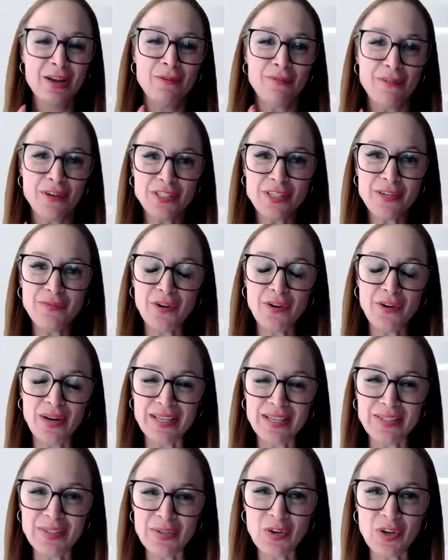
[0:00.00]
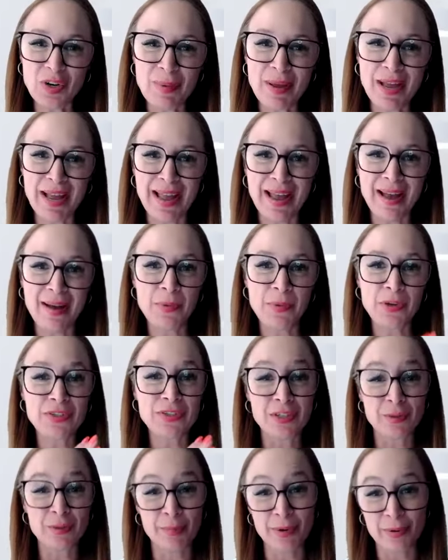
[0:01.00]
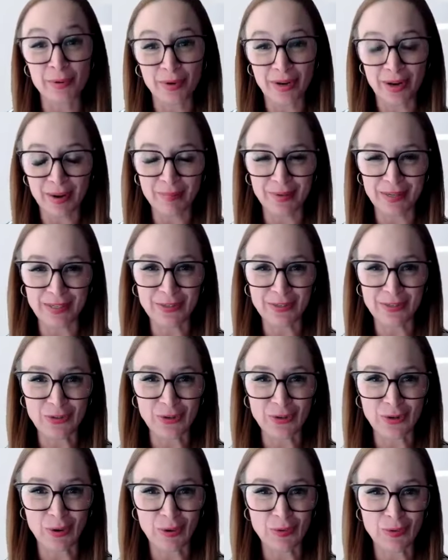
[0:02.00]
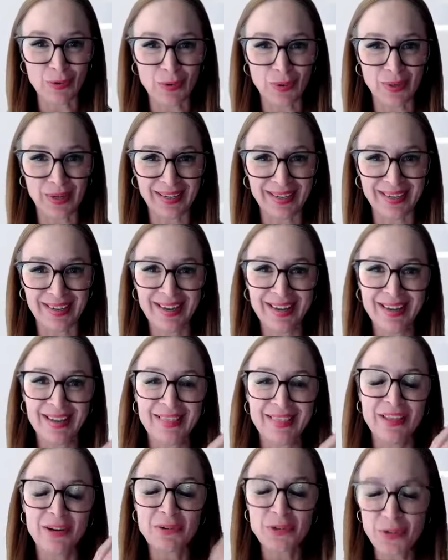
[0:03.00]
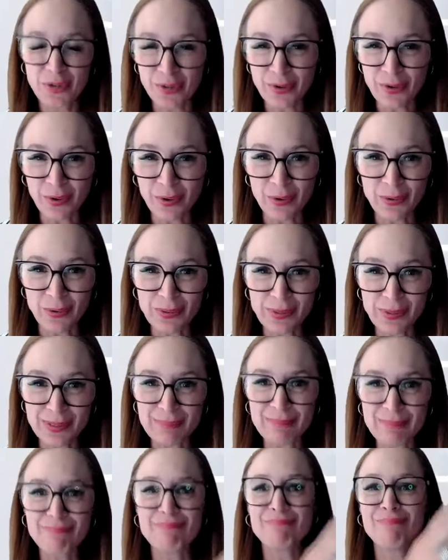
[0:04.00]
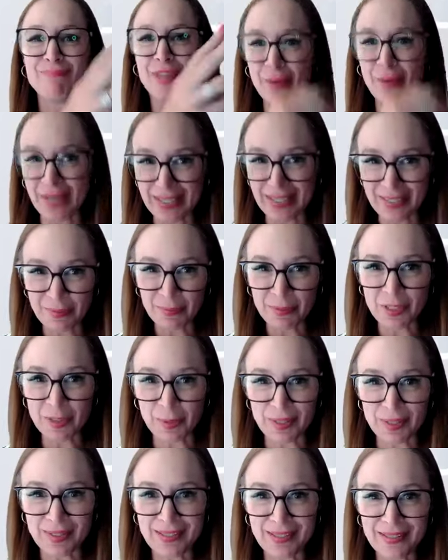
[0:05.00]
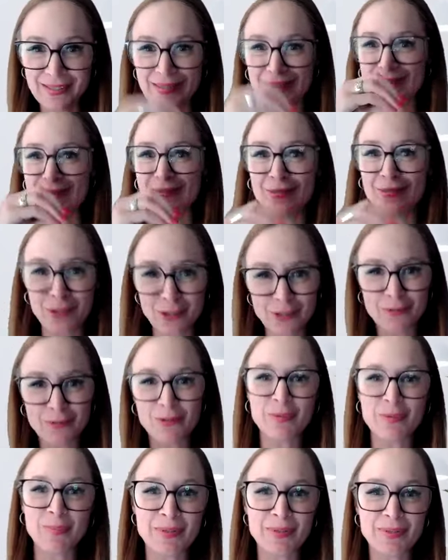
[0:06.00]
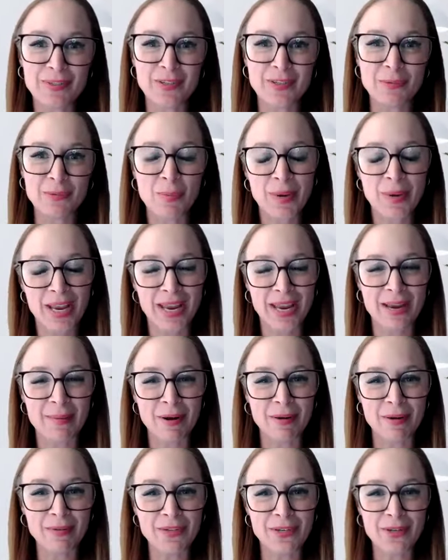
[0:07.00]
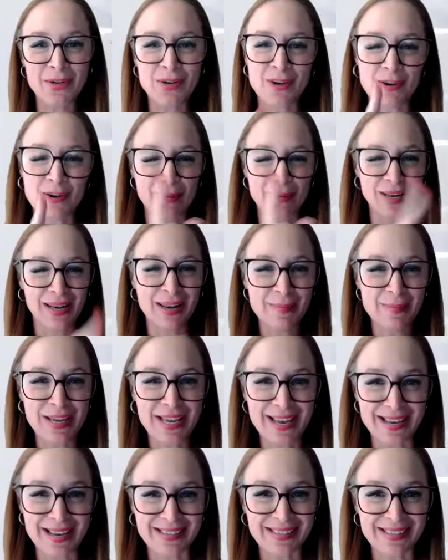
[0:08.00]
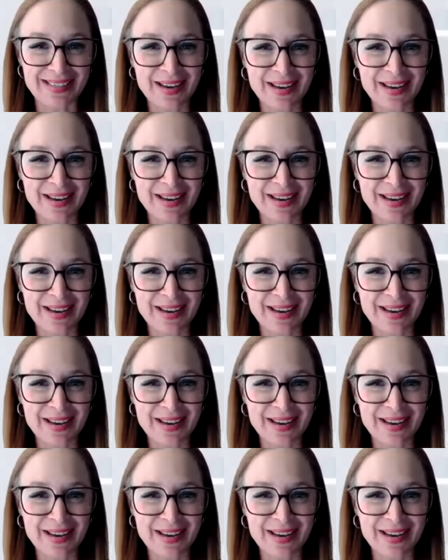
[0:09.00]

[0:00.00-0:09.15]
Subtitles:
First of all, let's talk about how most typical companies do cold calling. They'll do the calls, they'll get some responses, those responses will be emailed to you, but let me guess.